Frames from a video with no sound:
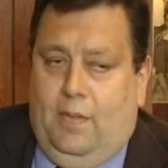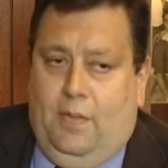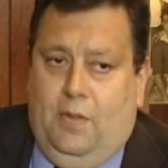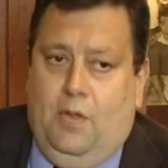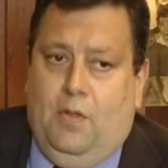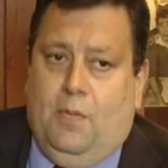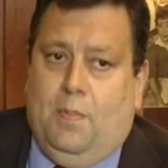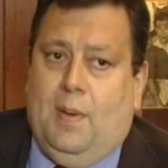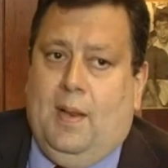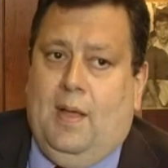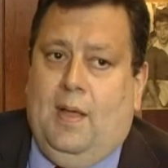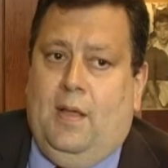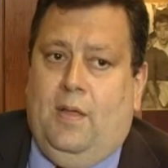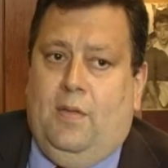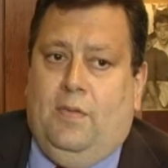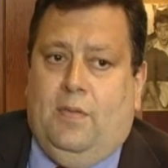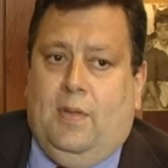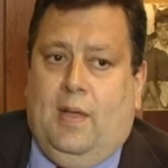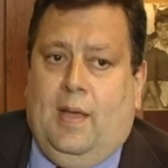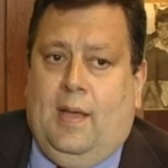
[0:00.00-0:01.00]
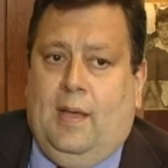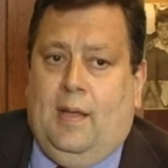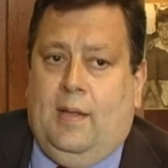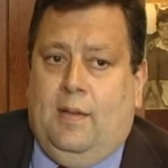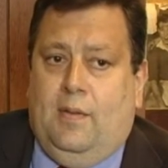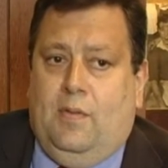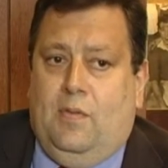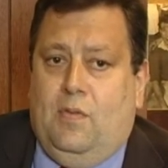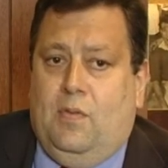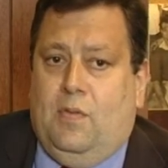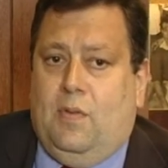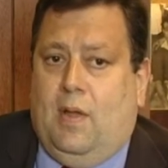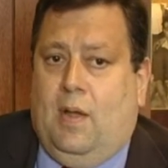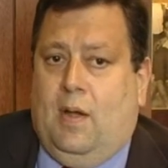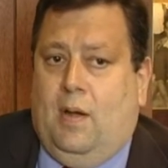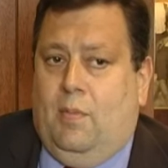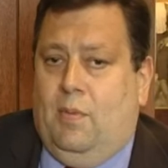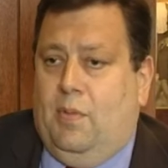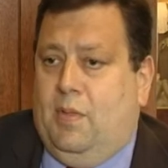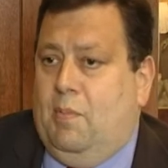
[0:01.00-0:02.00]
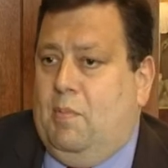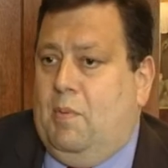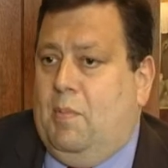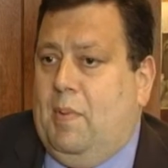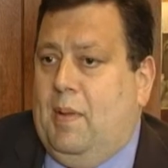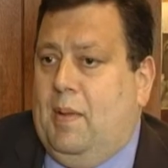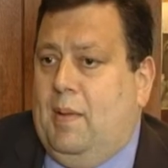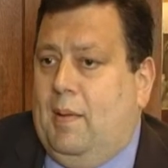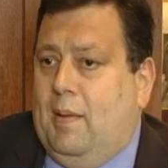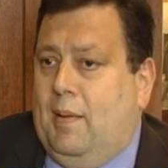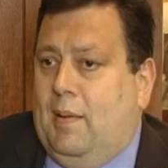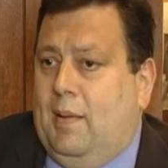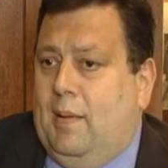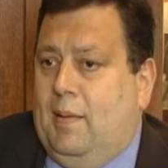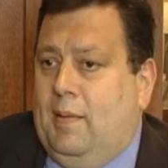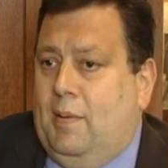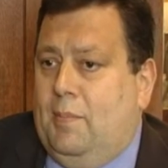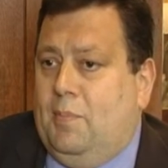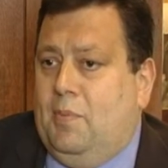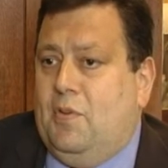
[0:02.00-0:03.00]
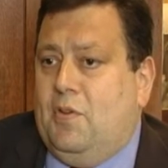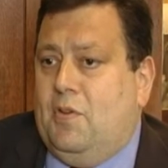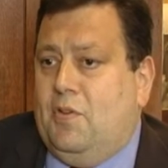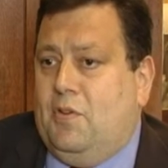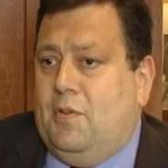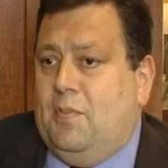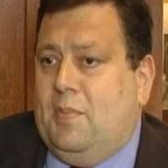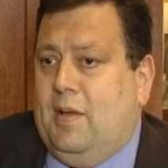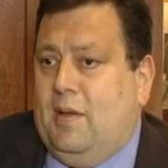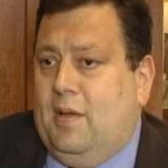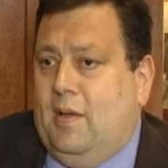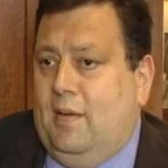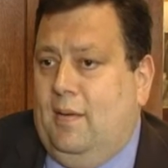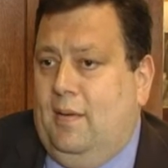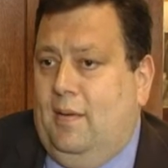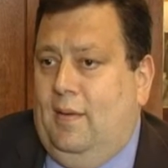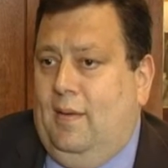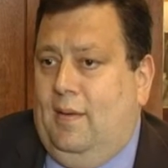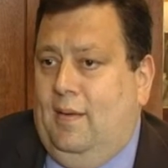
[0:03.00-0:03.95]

youth players, and I would think we'd be in a position to make an